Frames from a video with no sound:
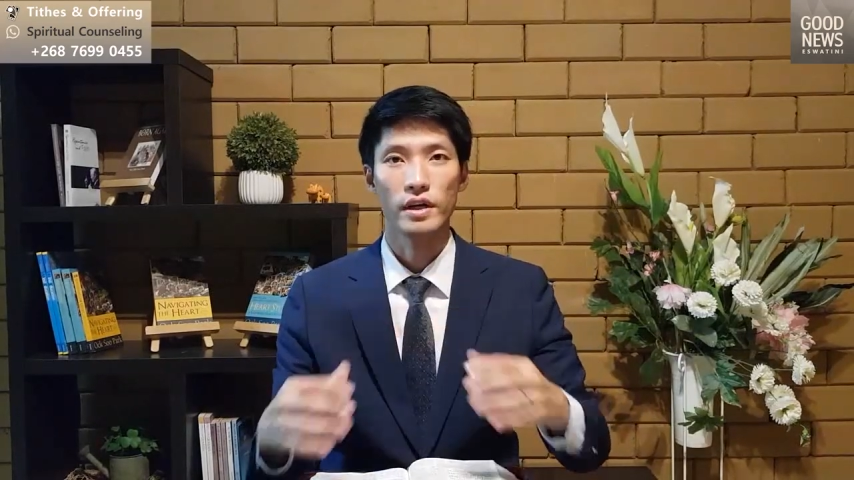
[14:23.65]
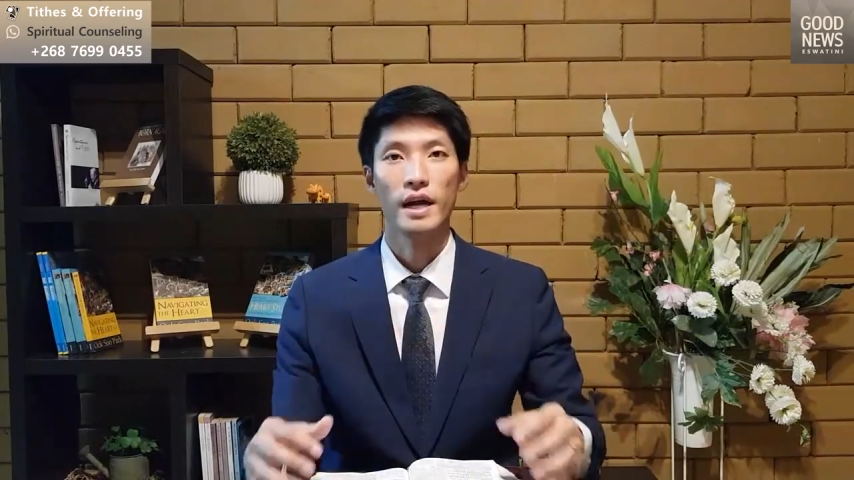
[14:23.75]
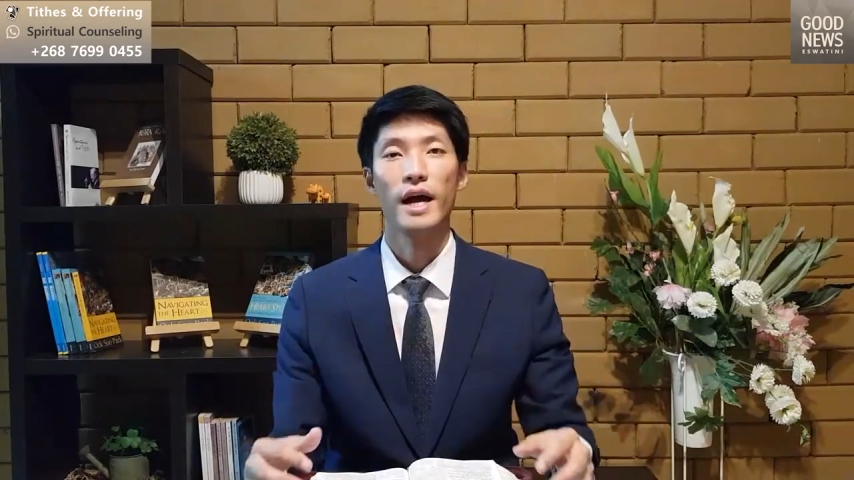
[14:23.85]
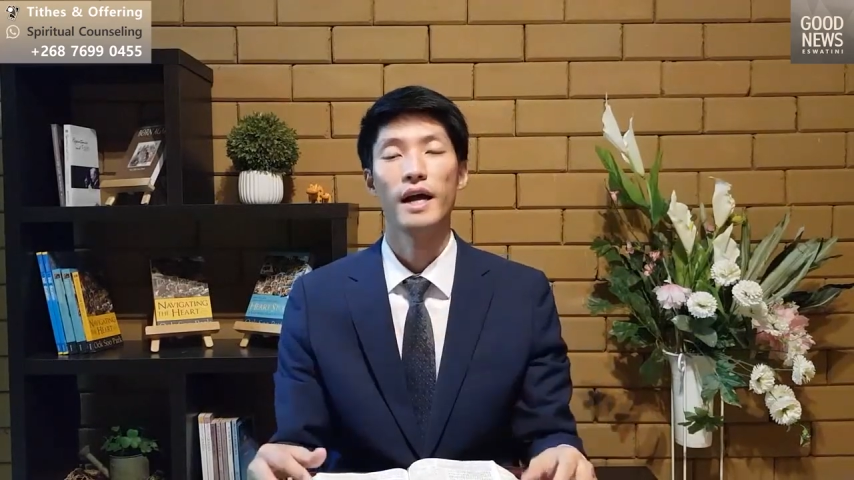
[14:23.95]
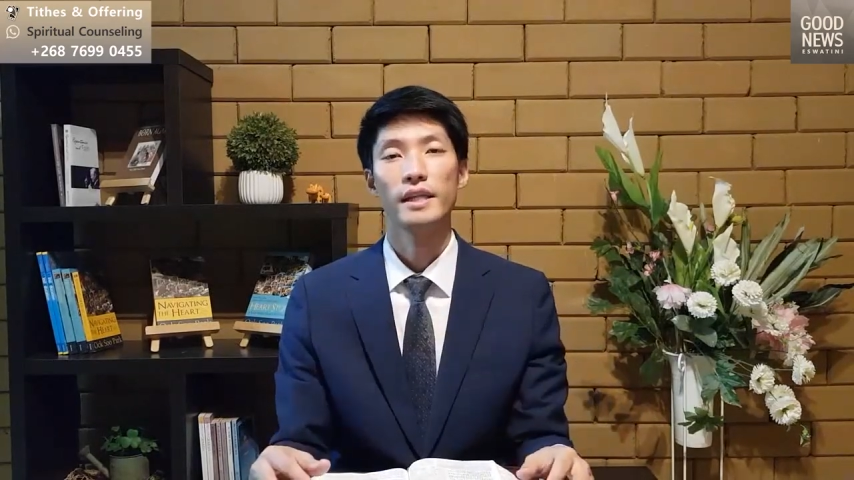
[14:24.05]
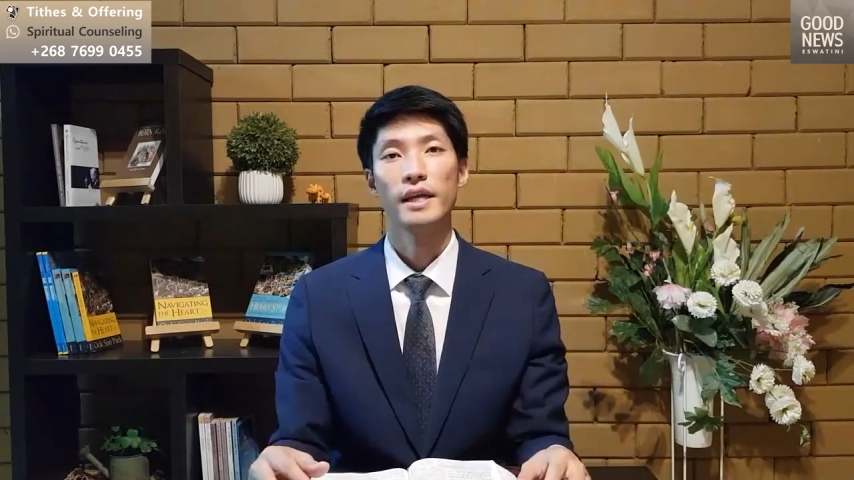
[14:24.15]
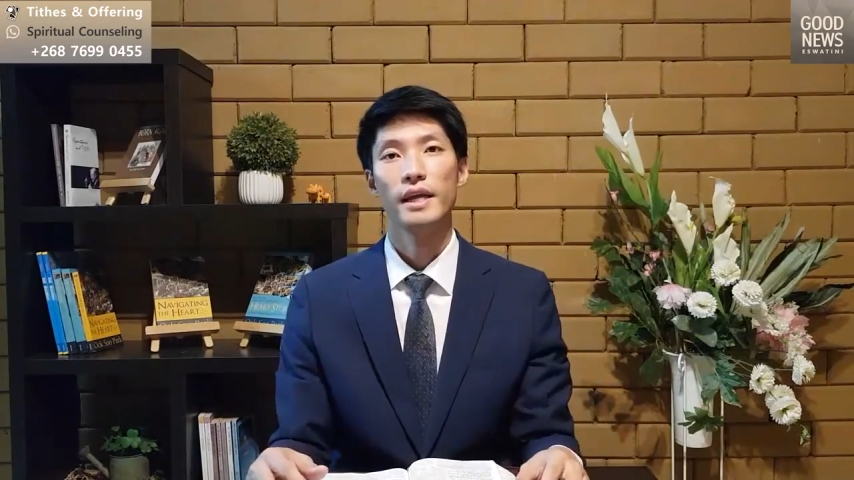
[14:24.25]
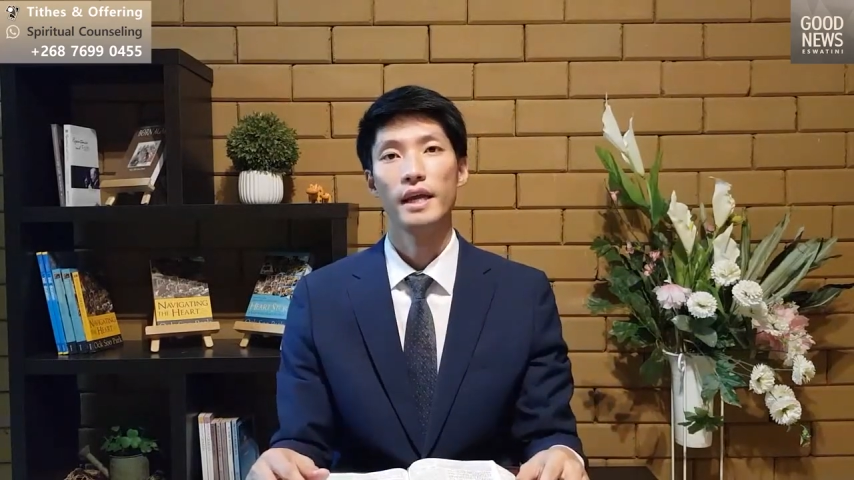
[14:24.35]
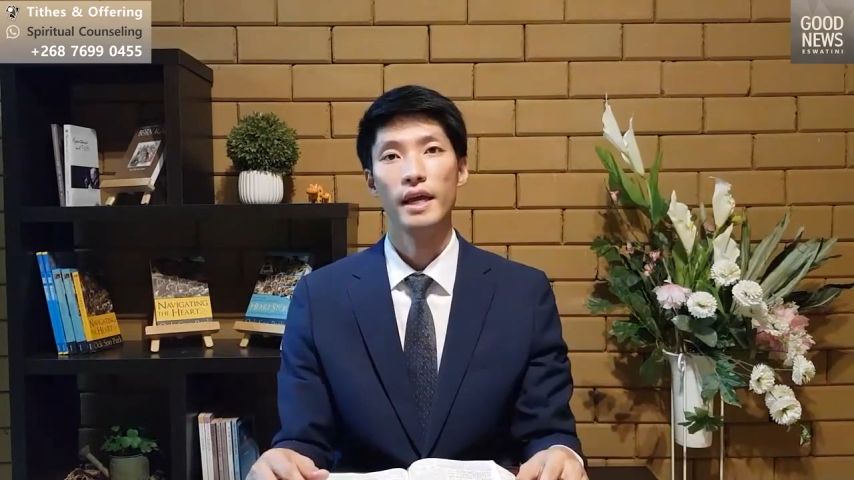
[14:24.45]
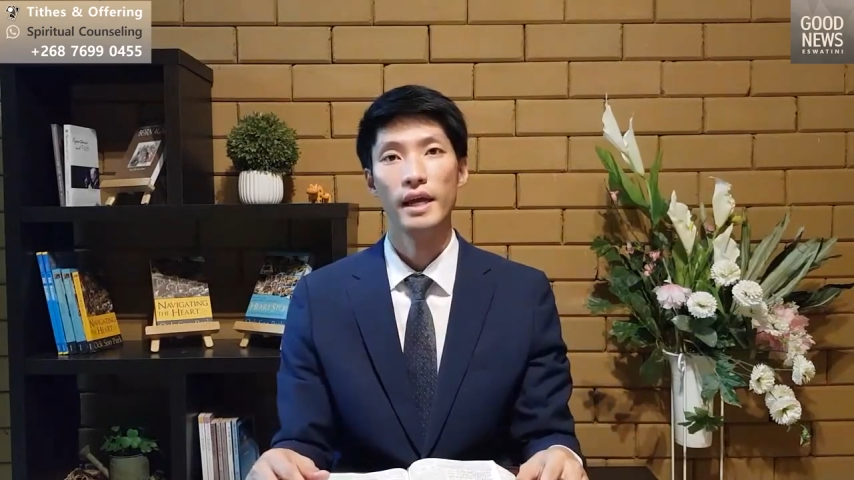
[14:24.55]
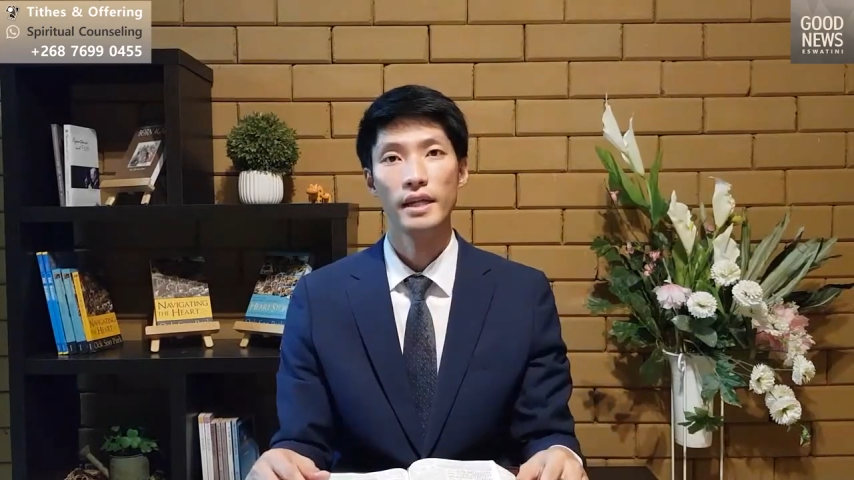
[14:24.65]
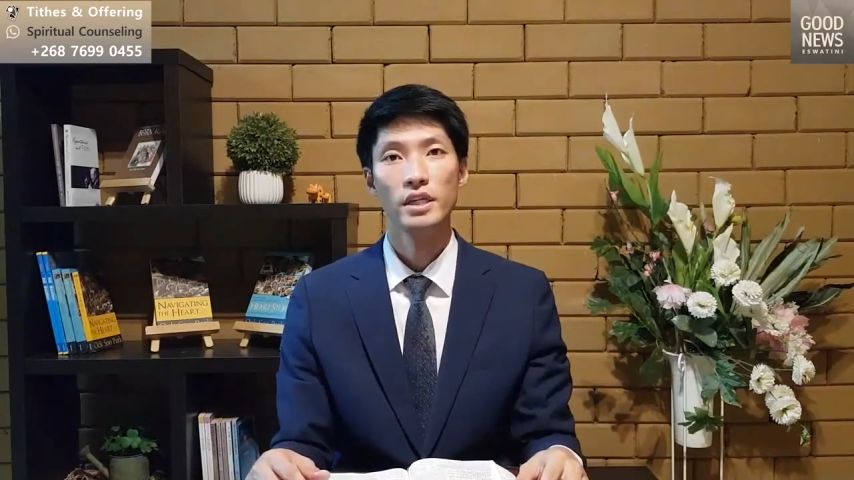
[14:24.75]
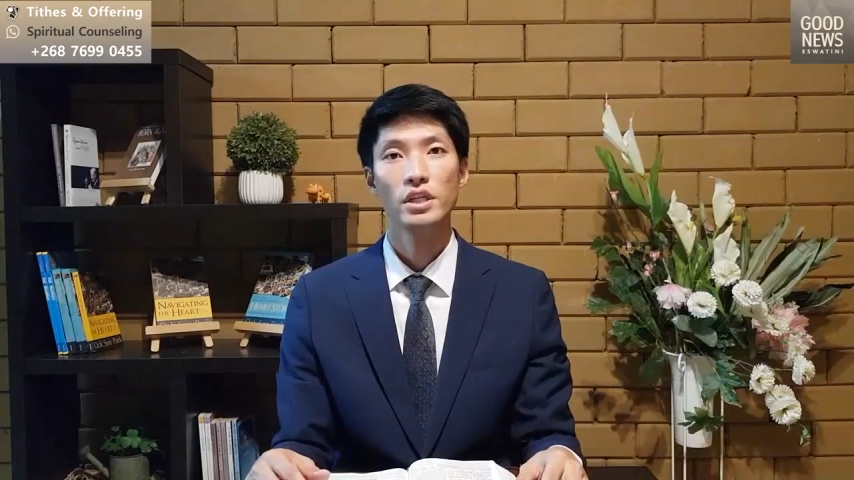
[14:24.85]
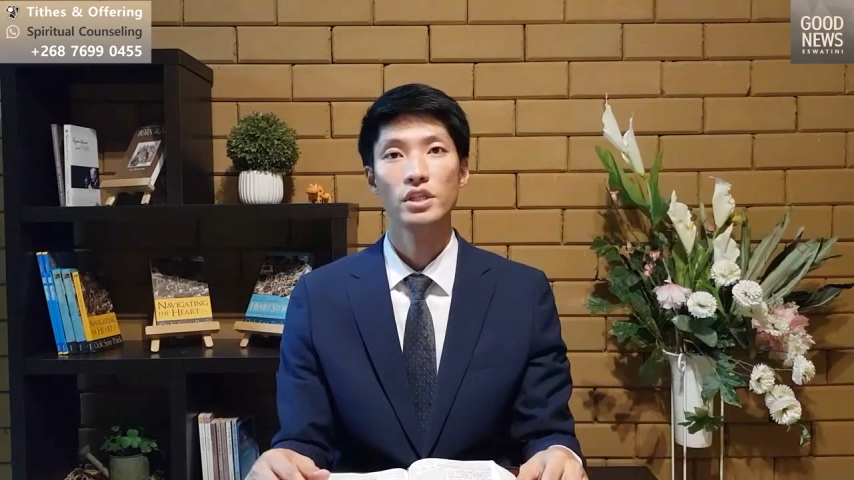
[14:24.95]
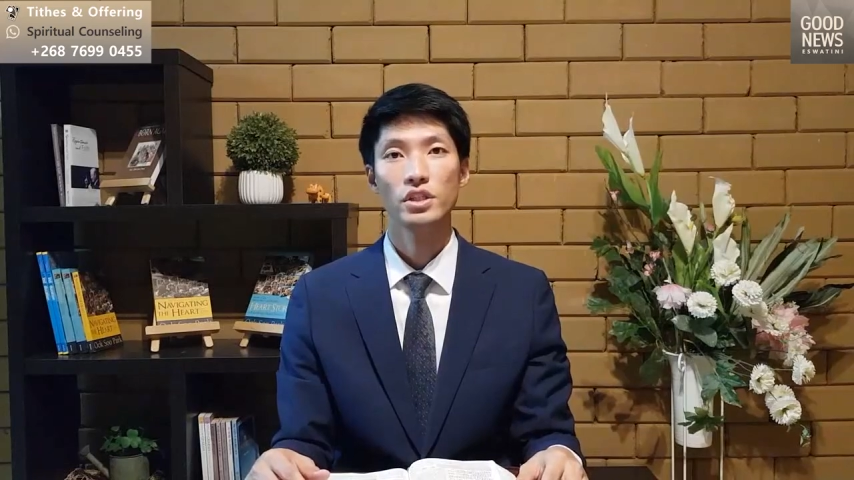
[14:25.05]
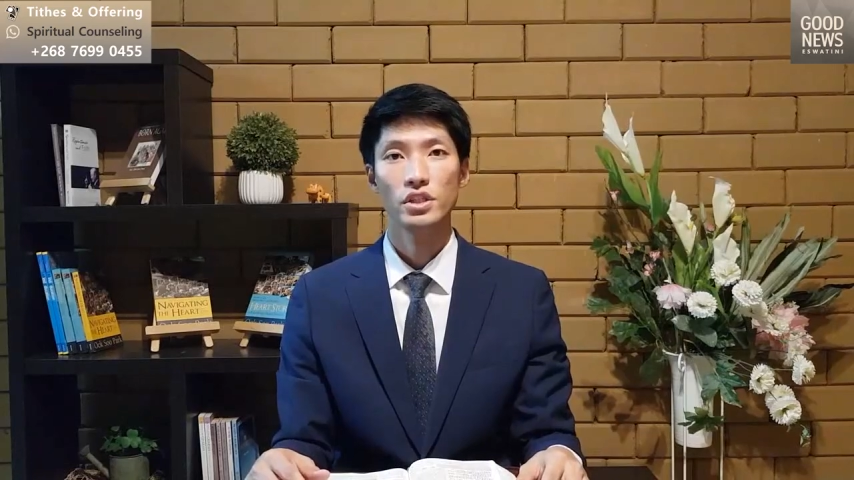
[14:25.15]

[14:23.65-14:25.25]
God and